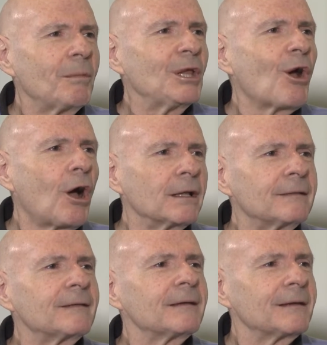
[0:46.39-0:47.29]

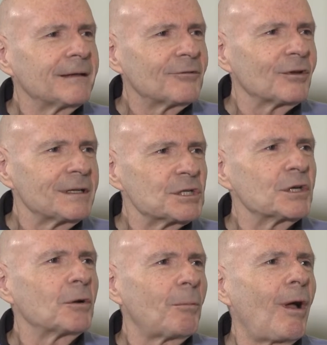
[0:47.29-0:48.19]
beyond
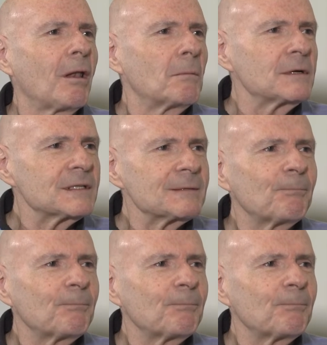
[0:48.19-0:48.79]
traditional polymers.